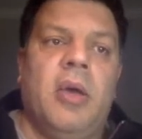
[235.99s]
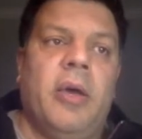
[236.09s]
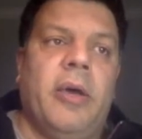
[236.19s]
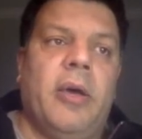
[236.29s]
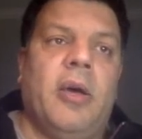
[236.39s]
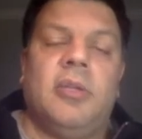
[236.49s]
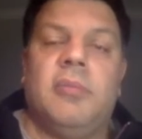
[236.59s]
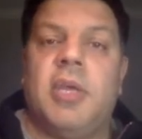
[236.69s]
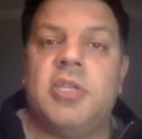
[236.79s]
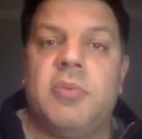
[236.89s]
all the
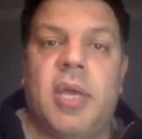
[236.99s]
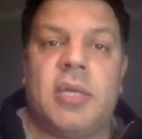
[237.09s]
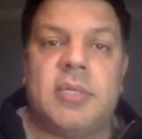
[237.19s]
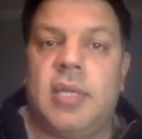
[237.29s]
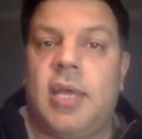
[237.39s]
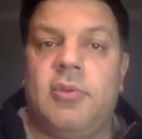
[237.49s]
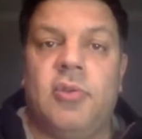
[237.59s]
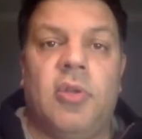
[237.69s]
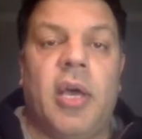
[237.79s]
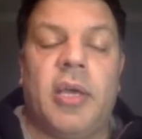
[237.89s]
major banks allow you
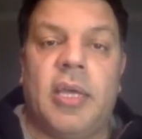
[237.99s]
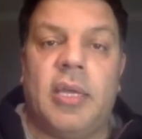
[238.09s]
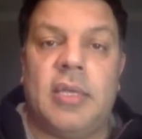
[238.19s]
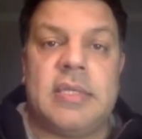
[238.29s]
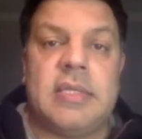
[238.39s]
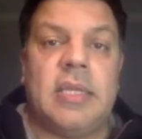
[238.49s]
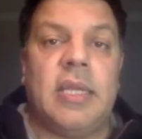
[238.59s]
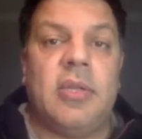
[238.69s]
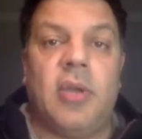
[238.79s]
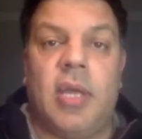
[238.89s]
to log in and see
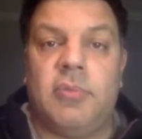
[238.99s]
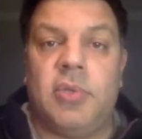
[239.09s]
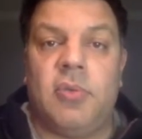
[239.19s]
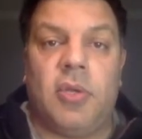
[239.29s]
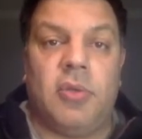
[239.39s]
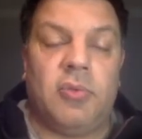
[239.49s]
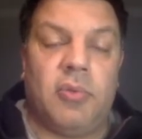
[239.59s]
your MT103